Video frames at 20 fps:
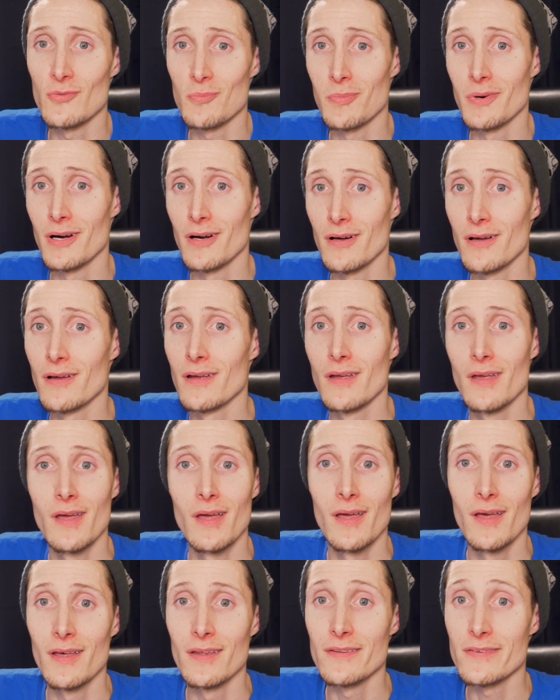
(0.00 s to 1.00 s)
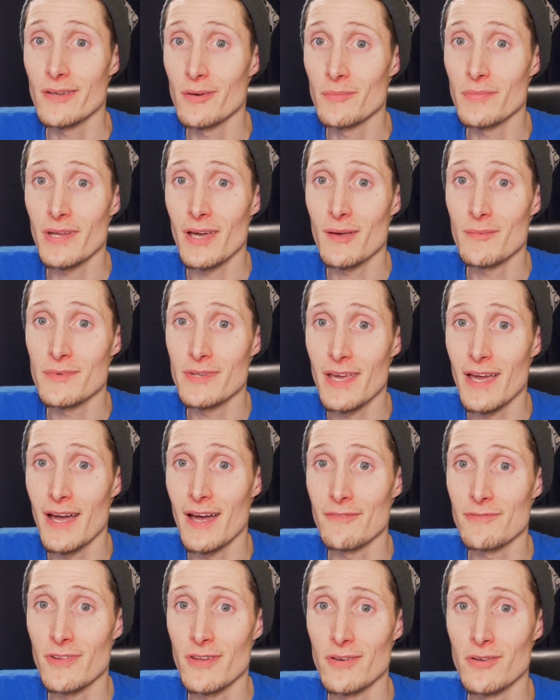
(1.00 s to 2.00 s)
but sometimes you
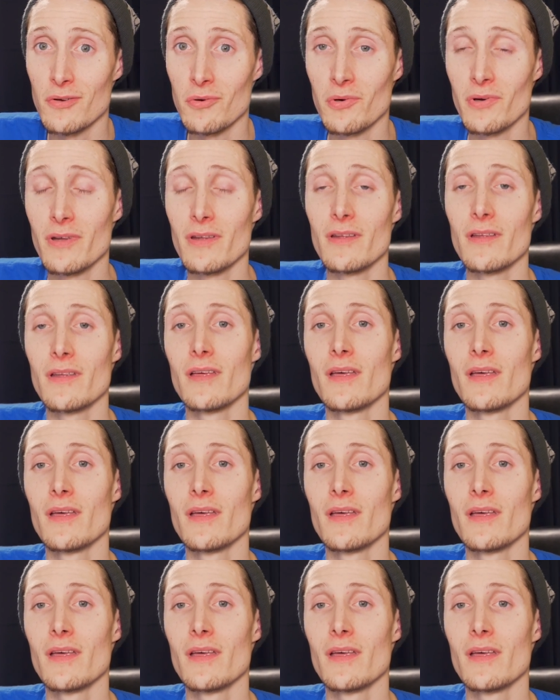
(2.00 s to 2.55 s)
have to do it.